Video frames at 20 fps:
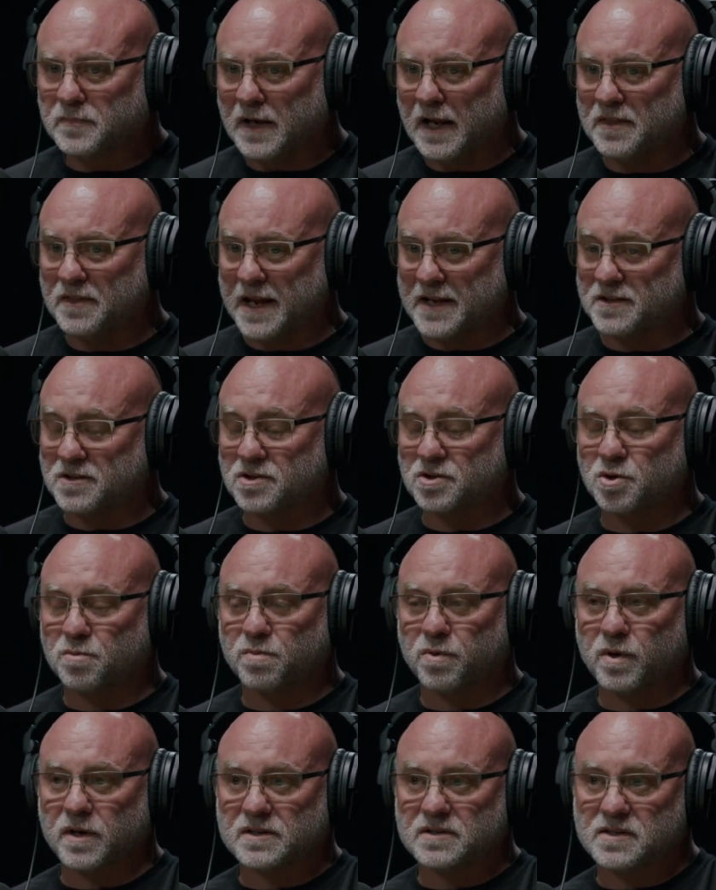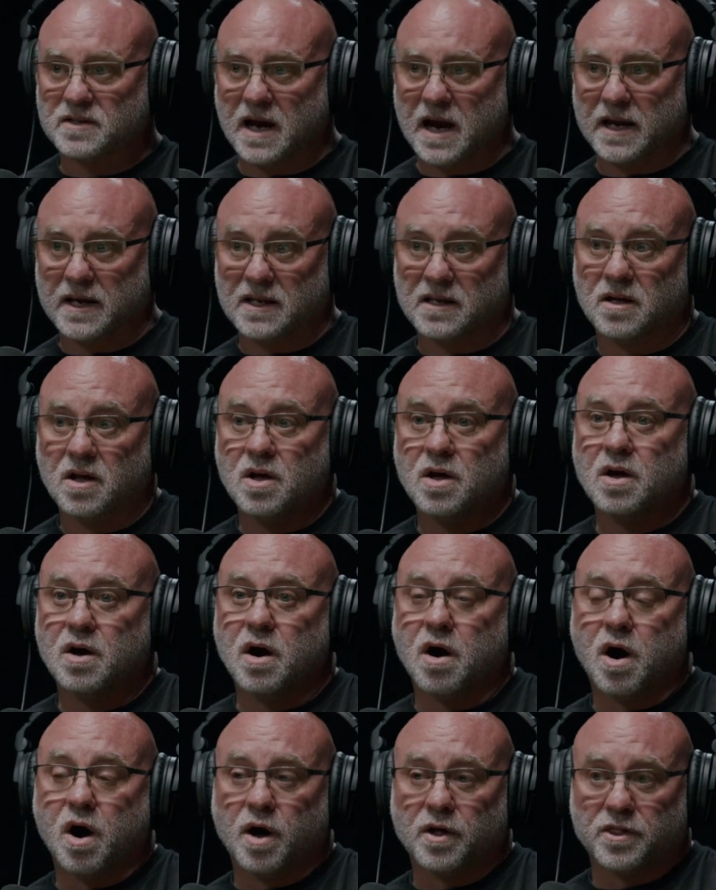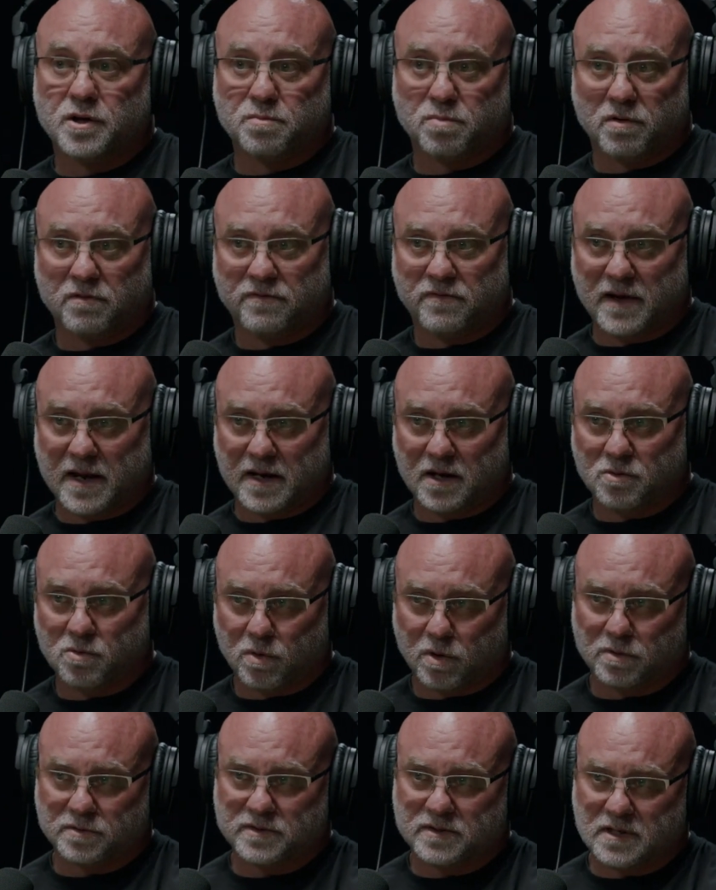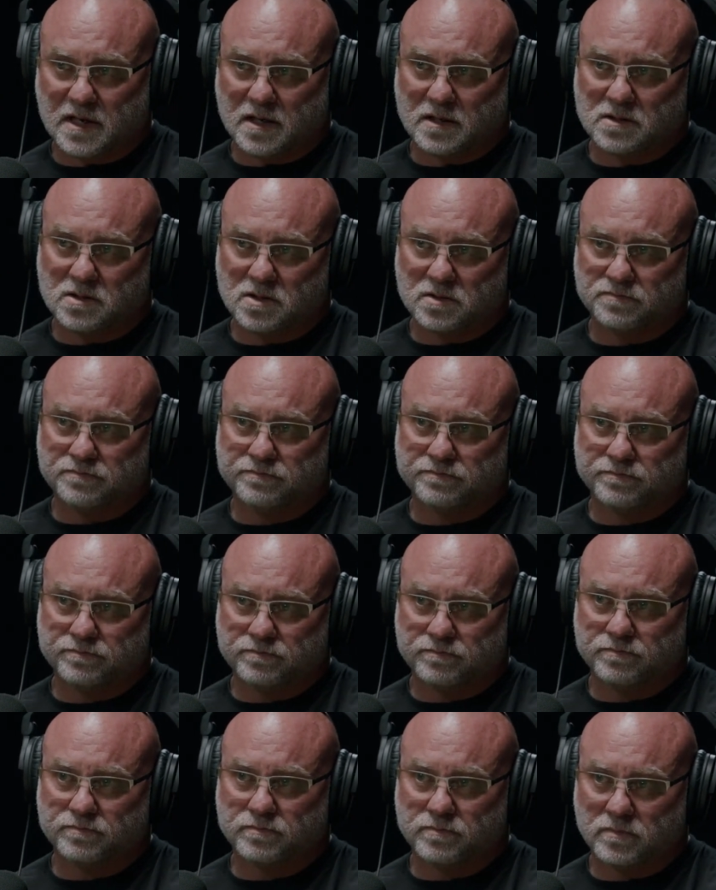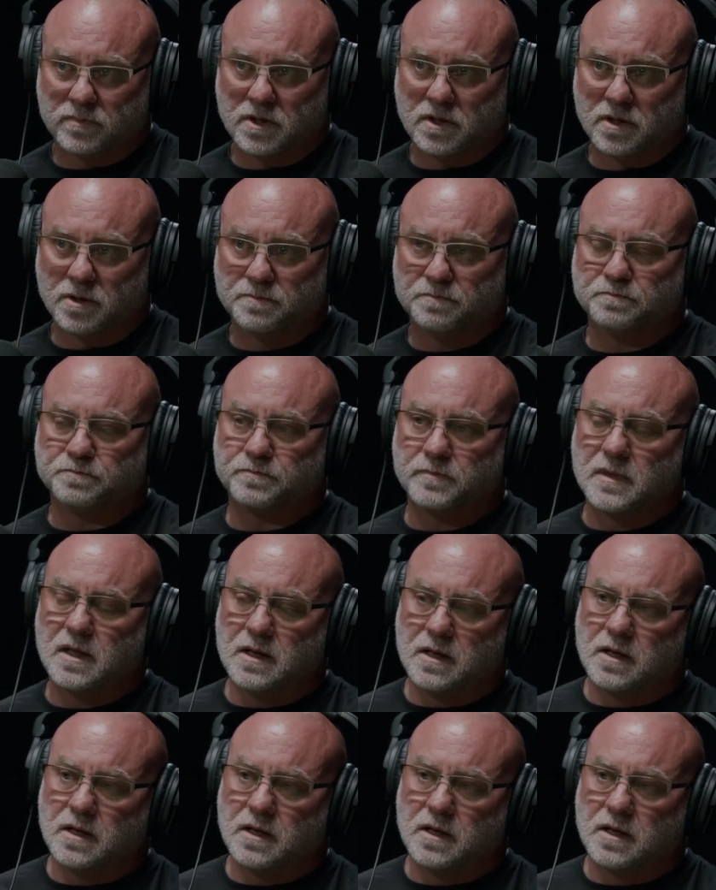that's super exciting on the prophetic world stage. Yeah, that is,